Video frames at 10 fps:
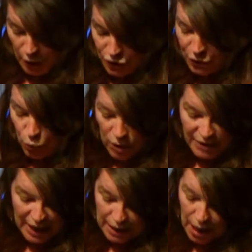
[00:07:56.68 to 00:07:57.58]
So all
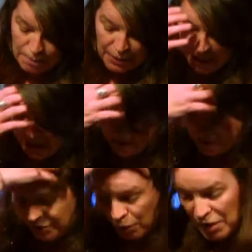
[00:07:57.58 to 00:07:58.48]
of our
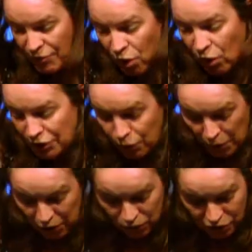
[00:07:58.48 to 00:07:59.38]
companies that we've got in the
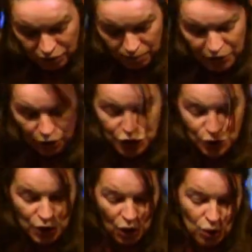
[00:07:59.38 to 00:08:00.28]
Weald, we've got
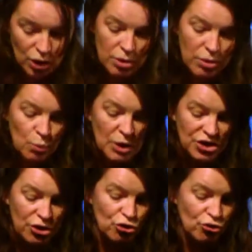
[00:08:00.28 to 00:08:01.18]
UCOG, which are